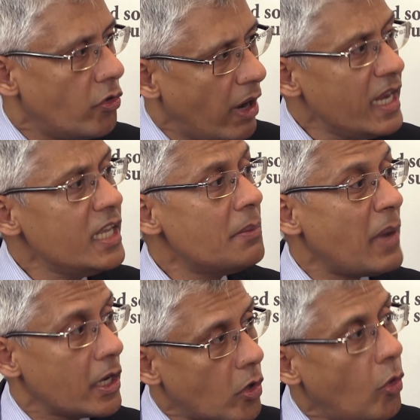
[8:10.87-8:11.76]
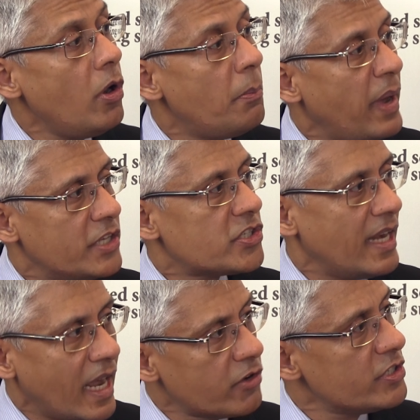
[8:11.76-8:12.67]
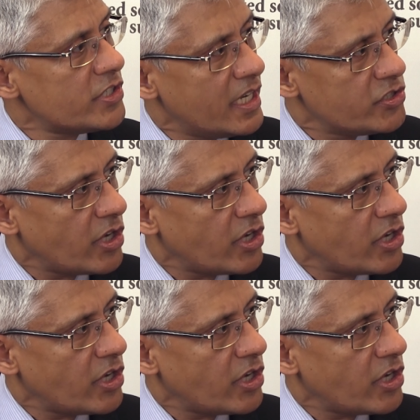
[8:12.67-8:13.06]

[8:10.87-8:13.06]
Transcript: Uranium and coal-based electricity